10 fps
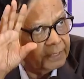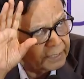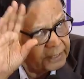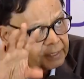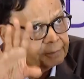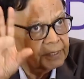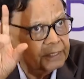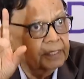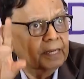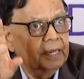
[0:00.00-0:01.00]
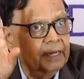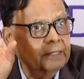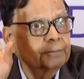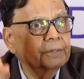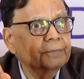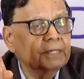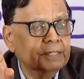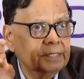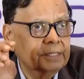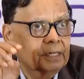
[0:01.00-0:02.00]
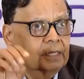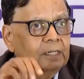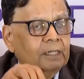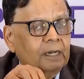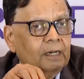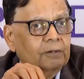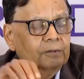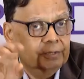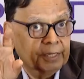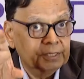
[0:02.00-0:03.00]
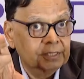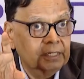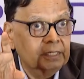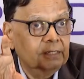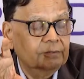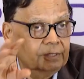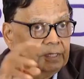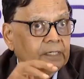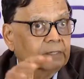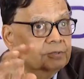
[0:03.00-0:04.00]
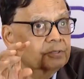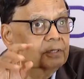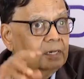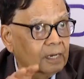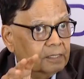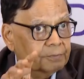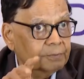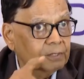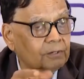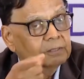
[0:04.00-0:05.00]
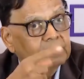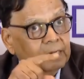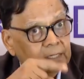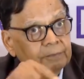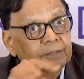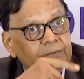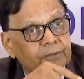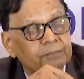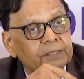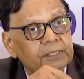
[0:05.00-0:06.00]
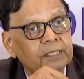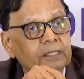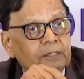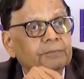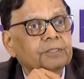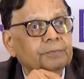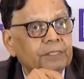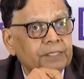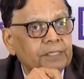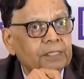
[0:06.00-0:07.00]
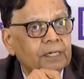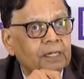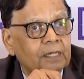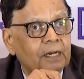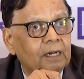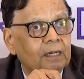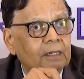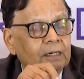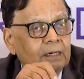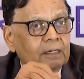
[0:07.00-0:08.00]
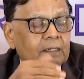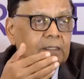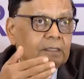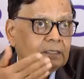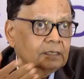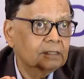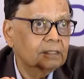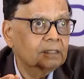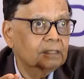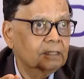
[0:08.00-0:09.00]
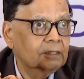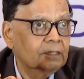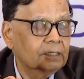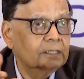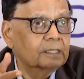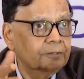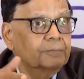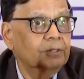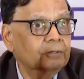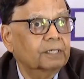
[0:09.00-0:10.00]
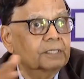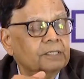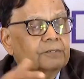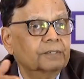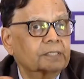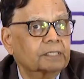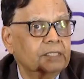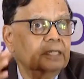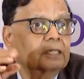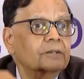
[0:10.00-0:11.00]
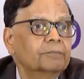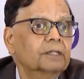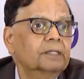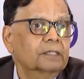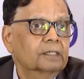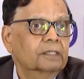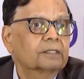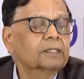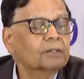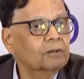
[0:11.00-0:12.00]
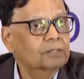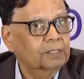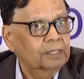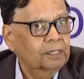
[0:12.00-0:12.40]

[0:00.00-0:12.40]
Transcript: accepted and implemented. Occasionally, when it comes to grants, because they are coming from the central government's budget, there have been occasions when the central government did not